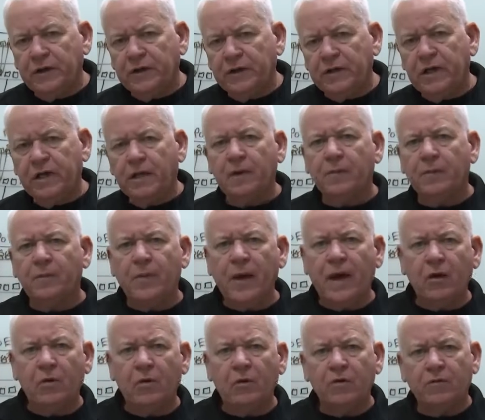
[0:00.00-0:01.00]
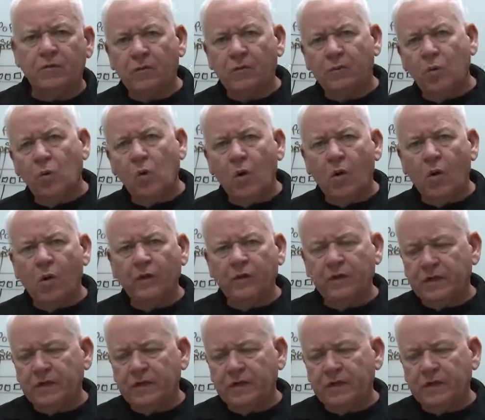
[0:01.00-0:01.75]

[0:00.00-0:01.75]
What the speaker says: They take up power from the wall.